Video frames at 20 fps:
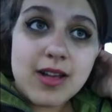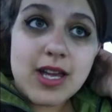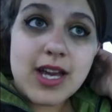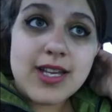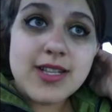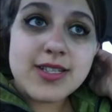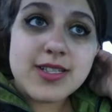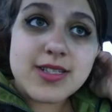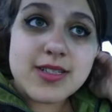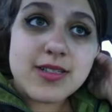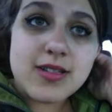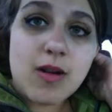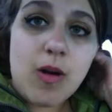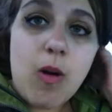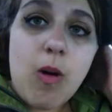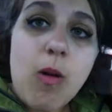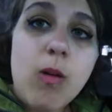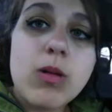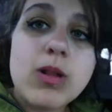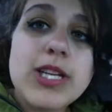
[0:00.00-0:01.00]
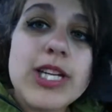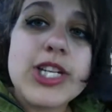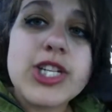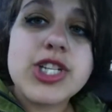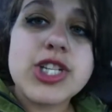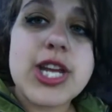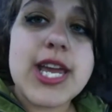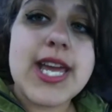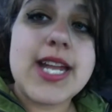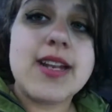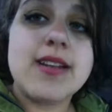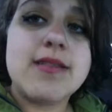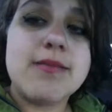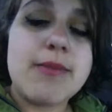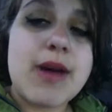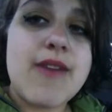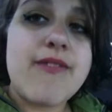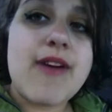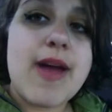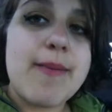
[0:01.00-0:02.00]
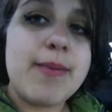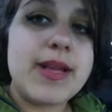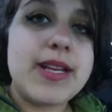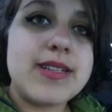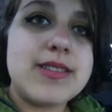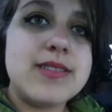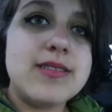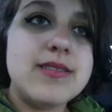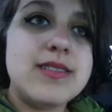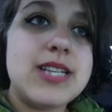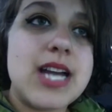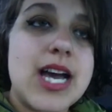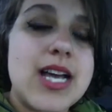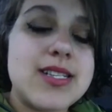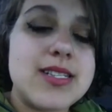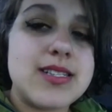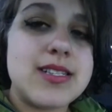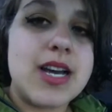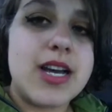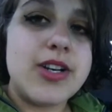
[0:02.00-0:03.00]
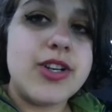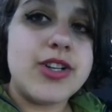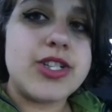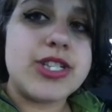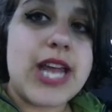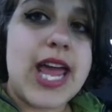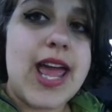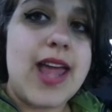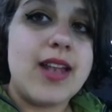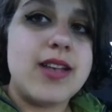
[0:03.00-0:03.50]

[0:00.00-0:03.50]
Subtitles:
Because, holy shit, my family doesn't understand.